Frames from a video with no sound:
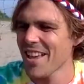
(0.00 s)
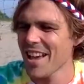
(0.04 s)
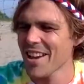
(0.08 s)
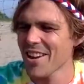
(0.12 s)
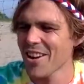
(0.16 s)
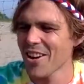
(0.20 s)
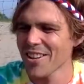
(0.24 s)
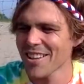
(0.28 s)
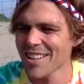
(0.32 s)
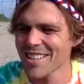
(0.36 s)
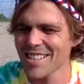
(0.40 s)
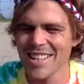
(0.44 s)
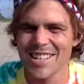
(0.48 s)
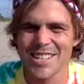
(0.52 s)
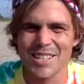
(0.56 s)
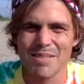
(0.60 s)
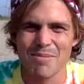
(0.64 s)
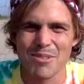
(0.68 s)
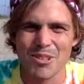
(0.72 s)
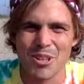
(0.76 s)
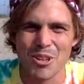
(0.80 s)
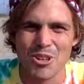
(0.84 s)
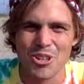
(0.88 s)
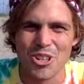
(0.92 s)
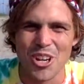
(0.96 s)
got this at some
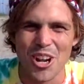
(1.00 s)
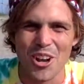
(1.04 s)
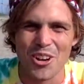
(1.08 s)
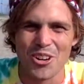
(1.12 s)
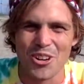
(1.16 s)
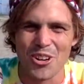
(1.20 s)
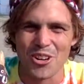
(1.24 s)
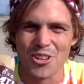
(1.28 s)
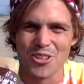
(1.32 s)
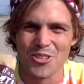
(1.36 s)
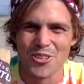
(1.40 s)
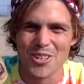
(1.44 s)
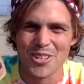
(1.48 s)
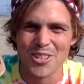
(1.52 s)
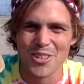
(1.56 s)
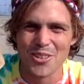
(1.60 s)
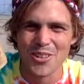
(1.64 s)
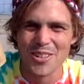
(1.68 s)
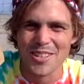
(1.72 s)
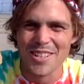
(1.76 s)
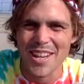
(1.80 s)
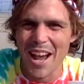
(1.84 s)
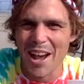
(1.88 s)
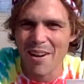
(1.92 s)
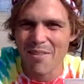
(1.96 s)
social grocery store
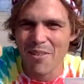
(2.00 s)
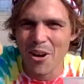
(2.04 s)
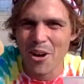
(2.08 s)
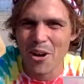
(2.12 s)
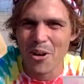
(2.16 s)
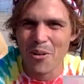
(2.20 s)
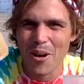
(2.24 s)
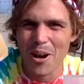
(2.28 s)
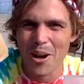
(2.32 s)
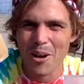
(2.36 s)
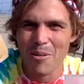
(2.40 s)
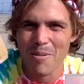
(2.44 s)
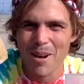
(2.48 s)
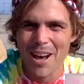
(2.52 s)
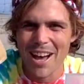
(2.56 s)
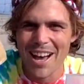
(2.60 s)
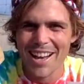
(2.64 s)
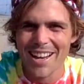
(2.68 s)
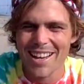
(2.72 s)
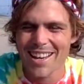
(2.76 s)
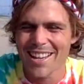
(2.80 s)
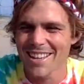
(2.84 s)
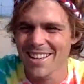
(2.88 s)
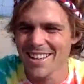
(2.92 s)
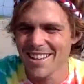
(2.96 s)
in Davao a while
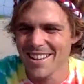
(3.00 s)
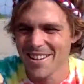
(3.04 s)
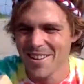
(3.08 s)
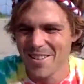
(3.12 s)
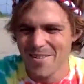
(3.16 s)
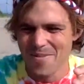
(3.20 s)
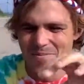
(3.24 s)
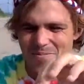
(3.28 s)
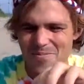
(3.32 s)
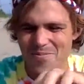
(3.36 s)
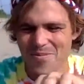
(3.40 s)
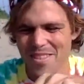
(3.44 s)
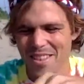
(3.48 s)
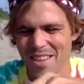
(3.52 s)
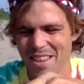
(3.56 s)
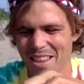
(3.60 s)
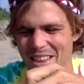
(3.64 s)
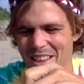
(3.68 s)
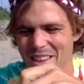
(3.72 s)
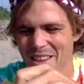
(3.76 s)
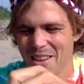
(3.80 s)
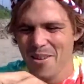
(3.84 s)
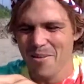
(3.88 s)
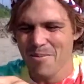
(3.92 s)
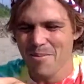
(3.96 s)
back.
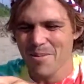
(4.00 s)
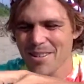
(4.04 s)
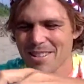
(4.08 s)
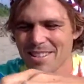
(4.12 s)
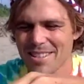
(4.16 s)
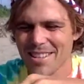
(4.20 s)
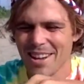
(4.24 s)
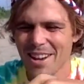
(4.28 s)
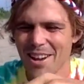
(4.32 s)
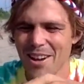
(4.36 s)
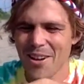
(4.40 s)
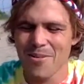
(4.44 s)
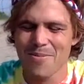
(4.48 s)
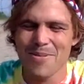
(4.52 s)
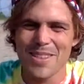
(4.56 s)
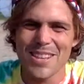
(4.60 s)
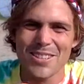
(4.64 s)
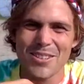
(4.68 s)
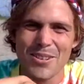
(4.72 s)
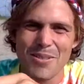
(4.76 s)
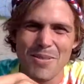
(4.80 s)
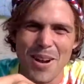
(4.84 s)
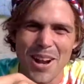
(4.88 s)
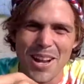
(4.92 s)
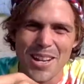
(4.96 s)
But
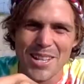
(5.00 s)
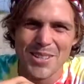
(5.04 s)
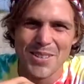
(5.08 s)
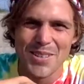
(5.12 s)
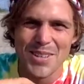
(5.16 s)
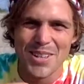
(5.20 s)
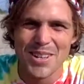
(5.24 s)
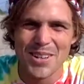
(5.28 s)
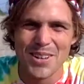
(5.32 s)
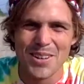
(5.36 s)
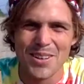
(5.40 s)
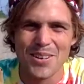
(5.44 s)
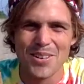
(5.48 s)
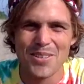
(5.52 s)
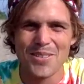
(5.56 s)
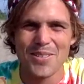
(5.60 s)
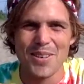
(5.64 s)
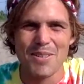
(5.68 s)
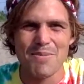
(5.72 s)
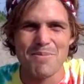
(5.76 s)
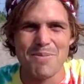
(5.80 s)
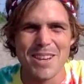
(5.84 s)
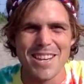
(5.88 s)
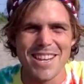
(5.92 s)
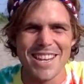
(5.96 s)
this reminds me
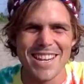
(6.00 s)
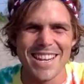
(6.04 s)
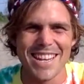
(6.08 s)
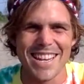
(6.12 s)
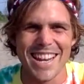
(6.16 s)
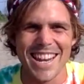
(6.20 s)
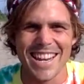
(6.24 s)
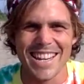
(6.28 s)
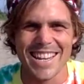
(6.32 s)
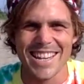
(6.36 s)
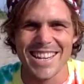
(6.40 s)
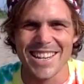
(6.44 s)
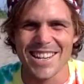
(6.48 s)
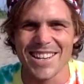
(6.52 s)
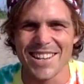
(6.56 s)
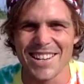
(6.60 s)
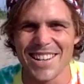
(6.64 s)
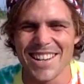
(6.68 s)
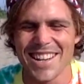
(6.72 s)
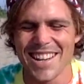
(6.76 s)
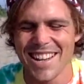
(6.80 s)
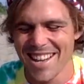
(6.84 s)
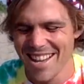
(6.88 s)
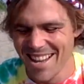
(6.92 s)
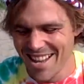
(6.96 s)
of being Canadian
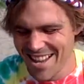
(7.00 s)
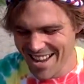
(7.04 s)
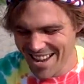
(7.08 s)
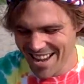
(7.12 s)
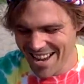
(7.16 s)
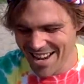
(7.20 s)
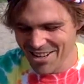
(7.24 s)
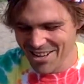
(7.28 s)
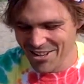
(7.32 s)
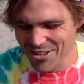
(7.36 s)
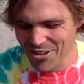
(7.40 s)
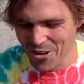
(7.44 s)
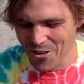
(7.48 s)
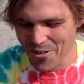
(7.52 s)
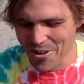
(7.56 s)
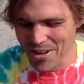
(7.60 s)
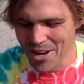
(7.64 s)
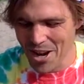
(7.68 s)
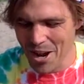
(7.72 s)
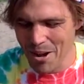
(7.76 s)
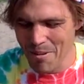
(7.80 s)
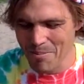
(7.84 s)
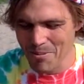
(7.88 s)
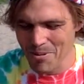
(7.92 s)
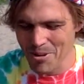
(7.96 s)

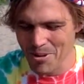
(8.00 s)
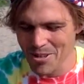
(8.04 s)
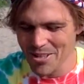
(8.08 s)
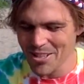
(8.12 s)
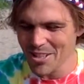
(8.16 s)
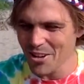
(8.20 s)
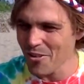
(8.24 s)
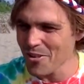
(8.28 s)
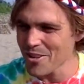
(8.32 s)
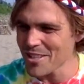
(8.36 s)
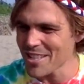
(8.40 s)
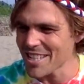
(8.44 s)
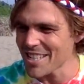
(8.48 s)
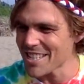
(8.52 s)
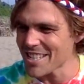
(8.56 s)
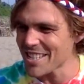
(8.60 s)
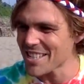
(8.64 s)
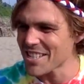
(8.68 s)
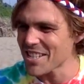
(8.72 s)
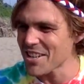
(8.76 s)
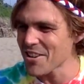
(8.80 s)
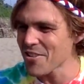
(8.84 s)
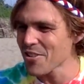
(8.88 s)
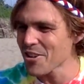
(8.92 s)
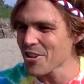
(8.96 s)
and growing
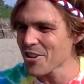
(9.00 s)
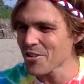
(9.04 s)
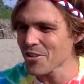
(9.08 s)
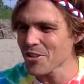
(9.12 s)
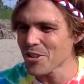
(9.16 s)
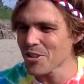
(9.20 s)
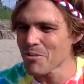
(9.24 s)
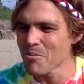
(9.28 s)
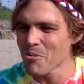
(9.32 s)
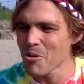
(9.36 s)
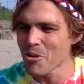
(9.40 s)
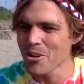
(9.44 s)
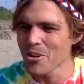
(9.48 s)
up. We used to